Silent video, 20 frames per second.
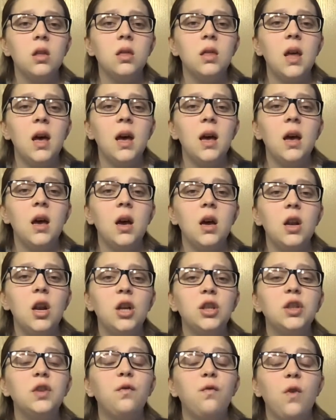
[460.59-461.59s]

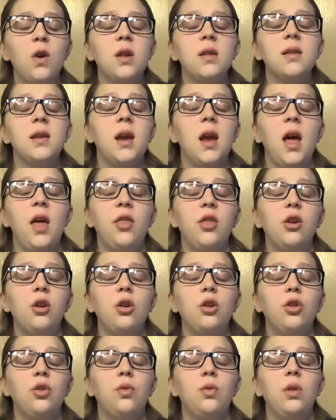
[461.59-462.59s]
not to force the
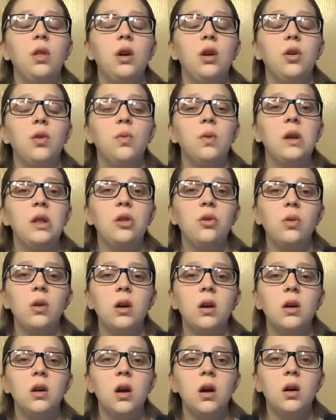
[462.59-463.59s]
catheter through the
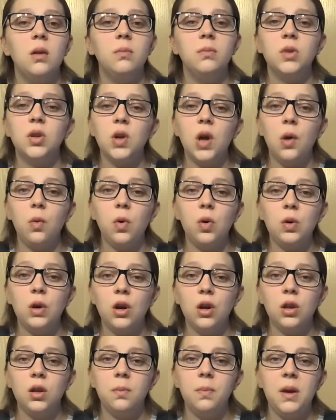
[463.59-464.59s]
urethra, so I won't
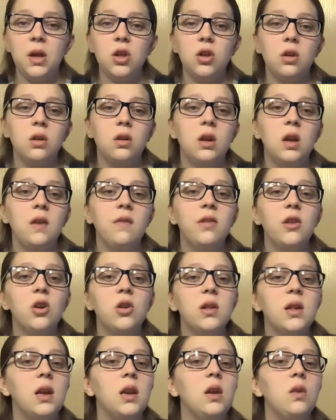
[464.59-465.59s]
hurt the patient. If
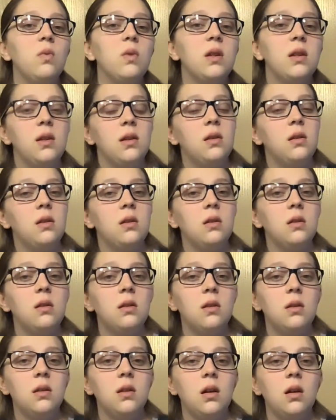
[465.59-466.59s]
there's any
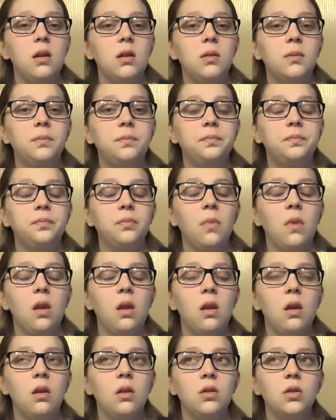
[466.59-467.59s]
resistance
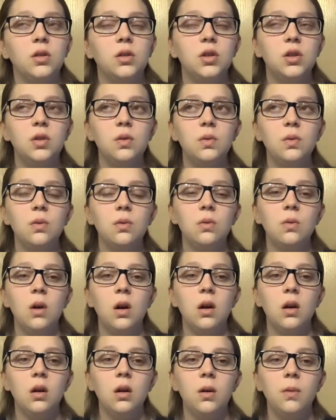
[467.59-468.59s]
to
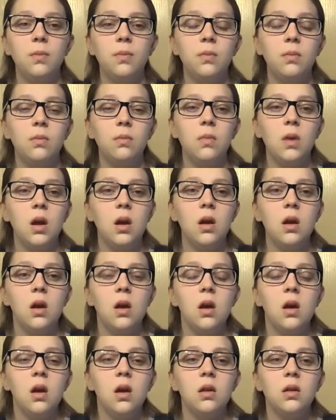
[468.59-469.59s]

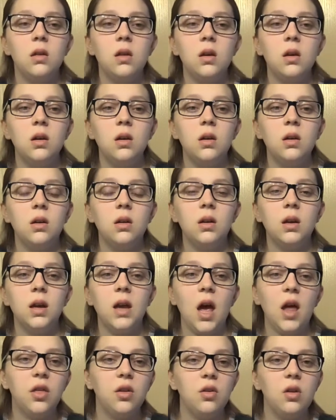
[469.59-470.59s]
the
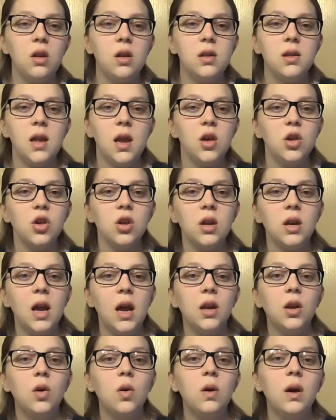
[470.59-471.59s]
catheterization,
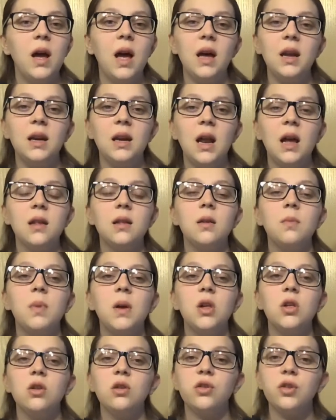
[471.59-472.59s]
I'd go ahead and ask the
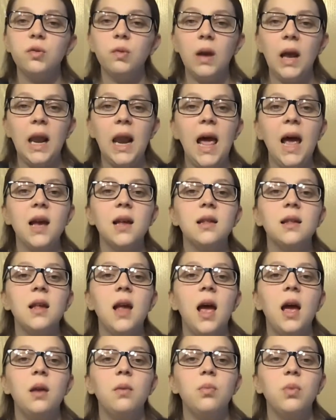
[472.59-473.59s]
patient to relax
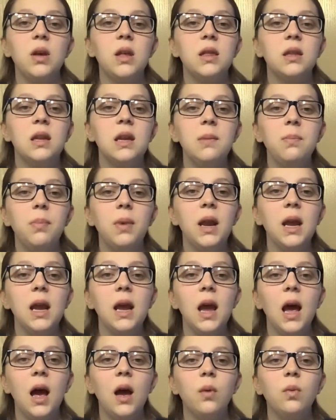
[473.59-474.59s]
and breathe
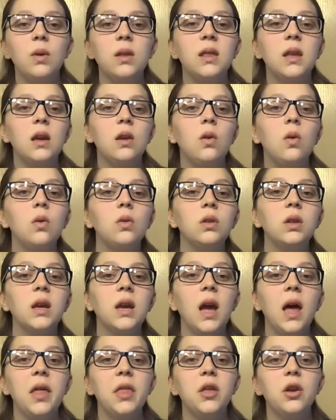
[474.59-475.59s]
deeply. I would then hold the
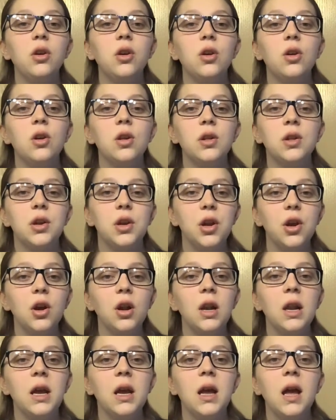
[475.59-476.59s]
catheter
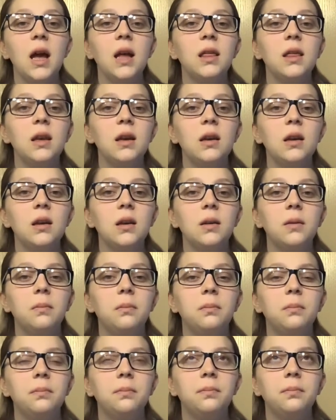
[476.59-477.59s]
securely at the
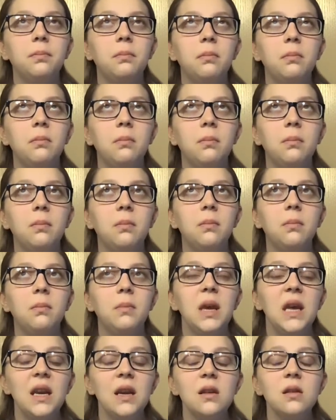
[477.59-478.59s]

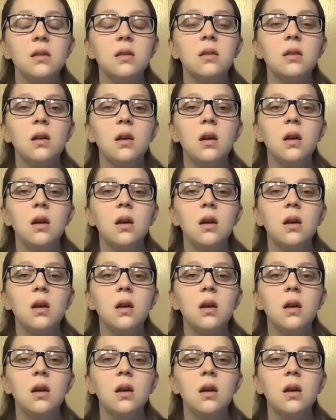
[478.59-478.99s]
meatus